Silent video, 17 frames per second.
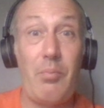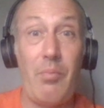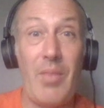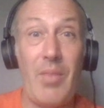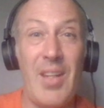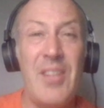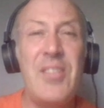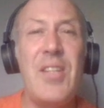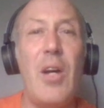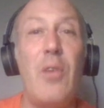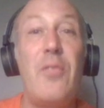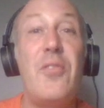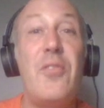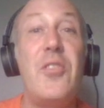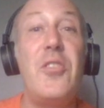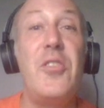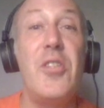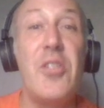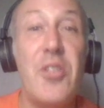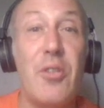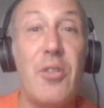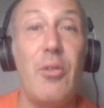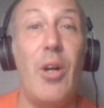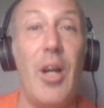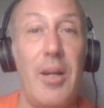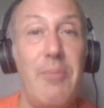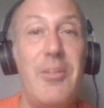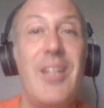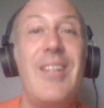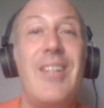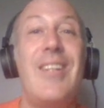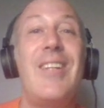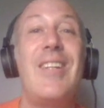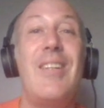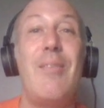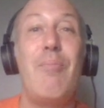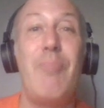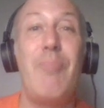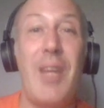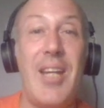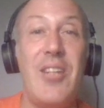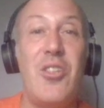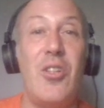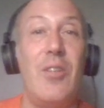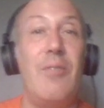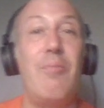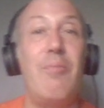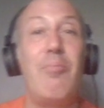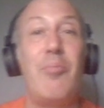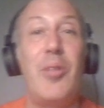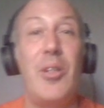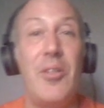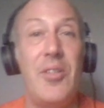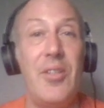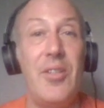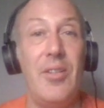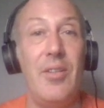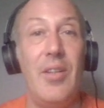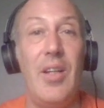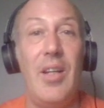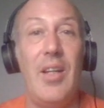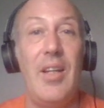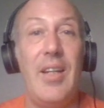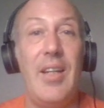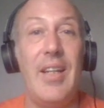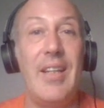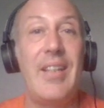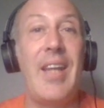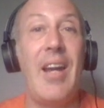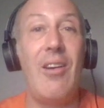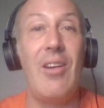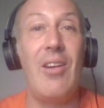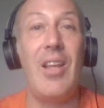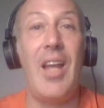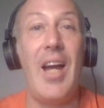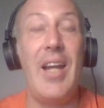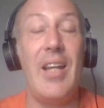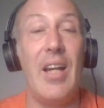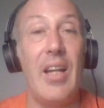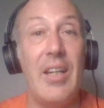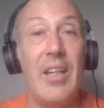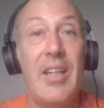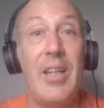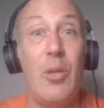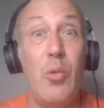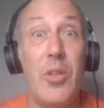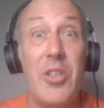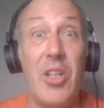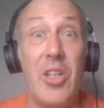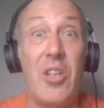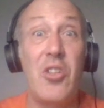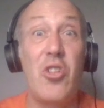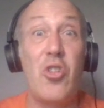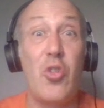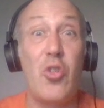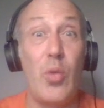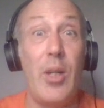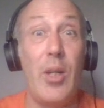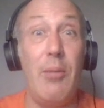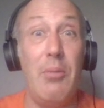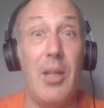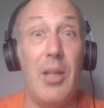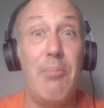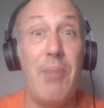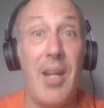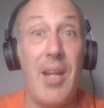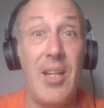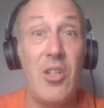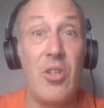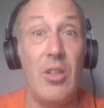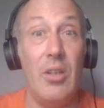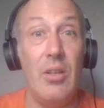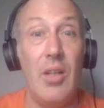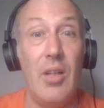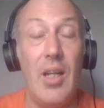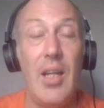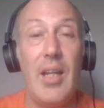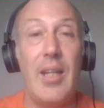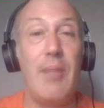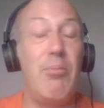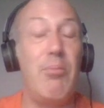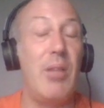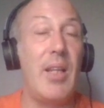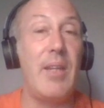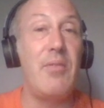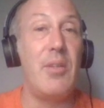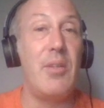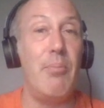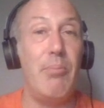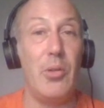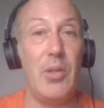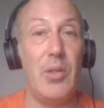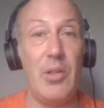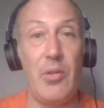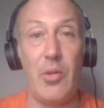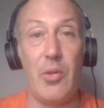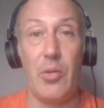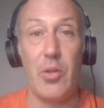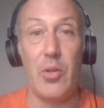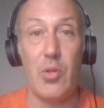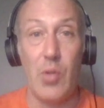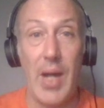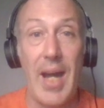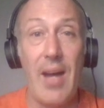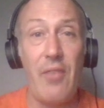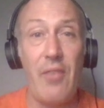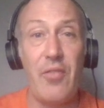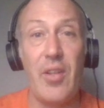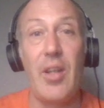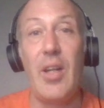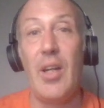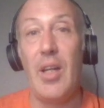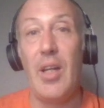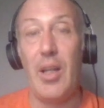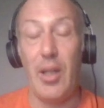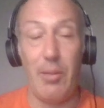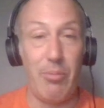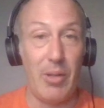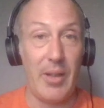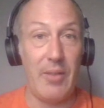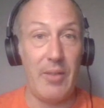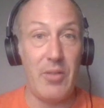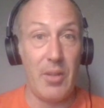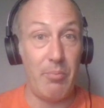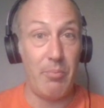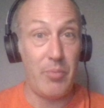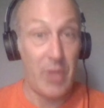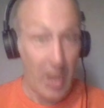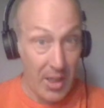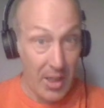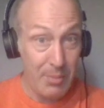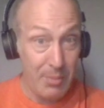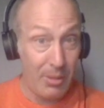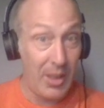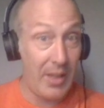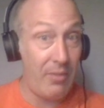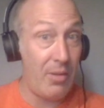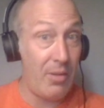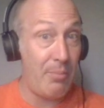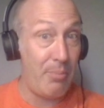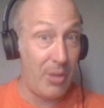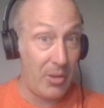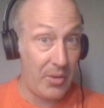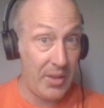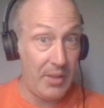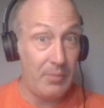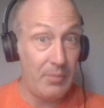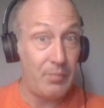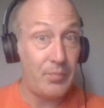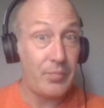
self described patient person. In Carolina, he was extremely patient. He believes in building through the draft. He believes in does believe in building